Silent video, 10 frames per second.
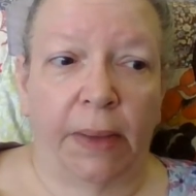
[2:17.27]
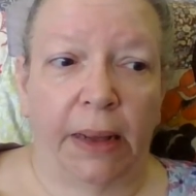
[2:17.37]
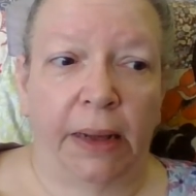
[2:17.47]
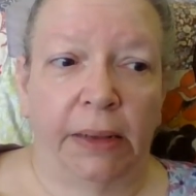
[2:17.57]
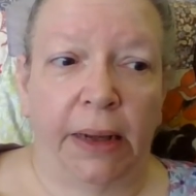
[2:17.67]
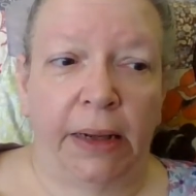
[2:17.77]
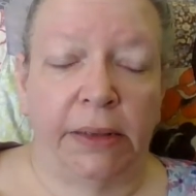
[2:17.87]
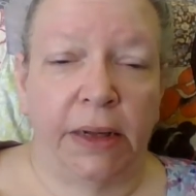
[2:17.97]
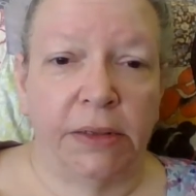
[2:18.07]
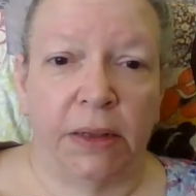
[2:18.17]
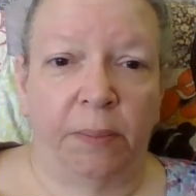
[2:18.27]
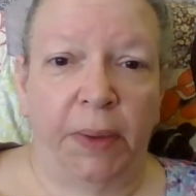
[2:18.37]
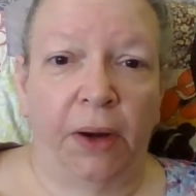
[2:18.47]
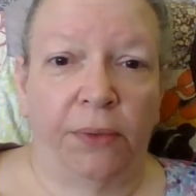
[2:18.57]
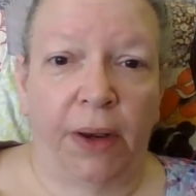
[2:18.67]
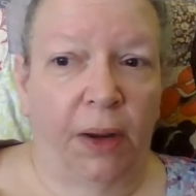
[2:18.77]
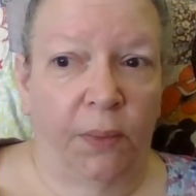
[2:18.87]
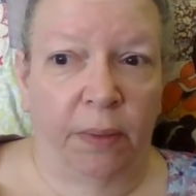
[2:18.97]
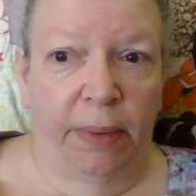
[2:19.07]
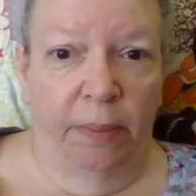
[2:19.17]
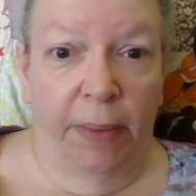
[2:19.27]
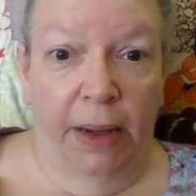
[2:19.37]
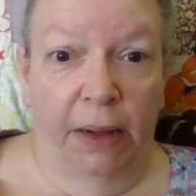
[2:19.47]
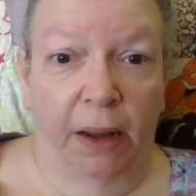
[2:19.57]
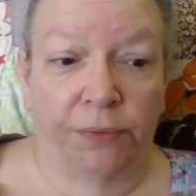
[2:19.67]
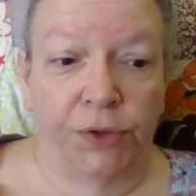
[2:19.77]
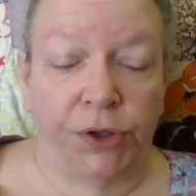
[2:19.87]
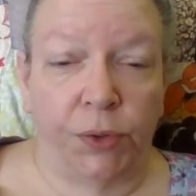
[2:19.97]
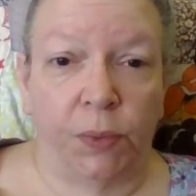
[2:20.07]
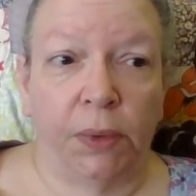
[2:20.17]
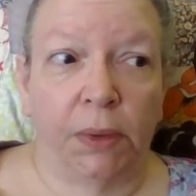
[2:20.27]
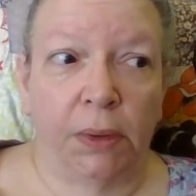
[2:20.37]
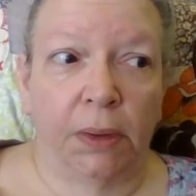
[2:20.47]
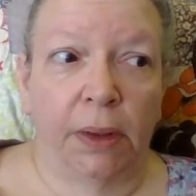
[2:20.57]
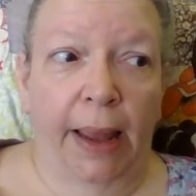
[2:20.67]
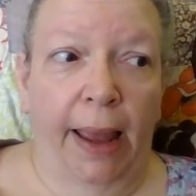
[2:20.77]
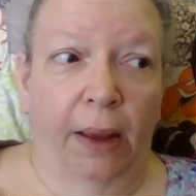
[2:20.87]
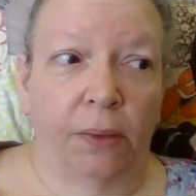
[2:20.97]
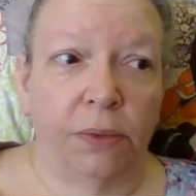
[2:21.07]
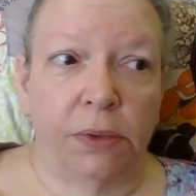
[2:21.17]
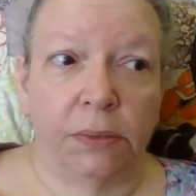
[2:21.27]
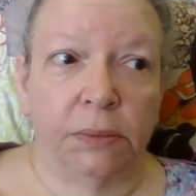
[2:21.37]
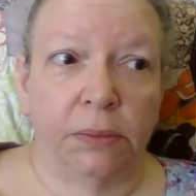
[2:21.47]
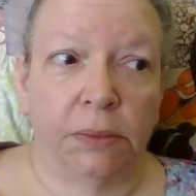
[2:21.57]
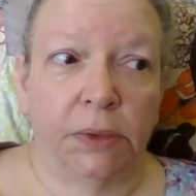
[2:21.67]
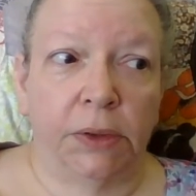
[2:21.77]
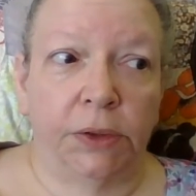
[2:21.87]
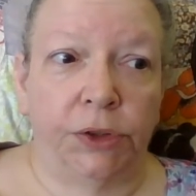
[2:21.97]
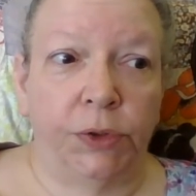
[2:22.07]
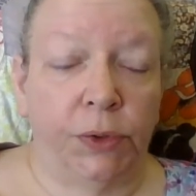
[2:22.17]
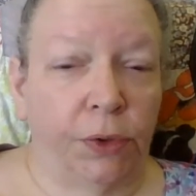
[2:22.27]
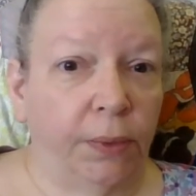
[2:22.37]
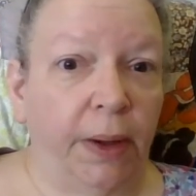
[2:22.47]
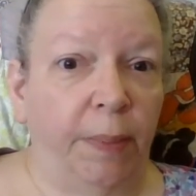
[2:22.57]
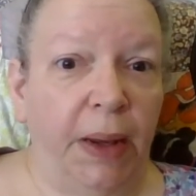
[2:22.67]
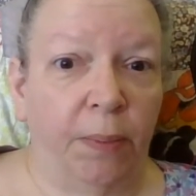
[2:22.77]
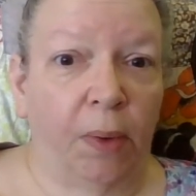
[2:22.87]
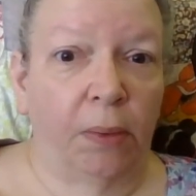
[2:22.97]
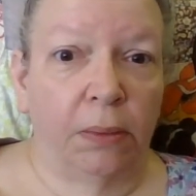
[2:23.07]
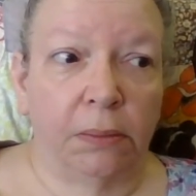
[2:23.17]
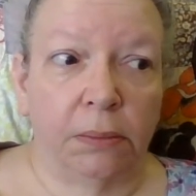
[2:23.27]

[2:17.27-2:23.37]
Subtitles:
It doesn't appear that it would be big enough to house two or three people,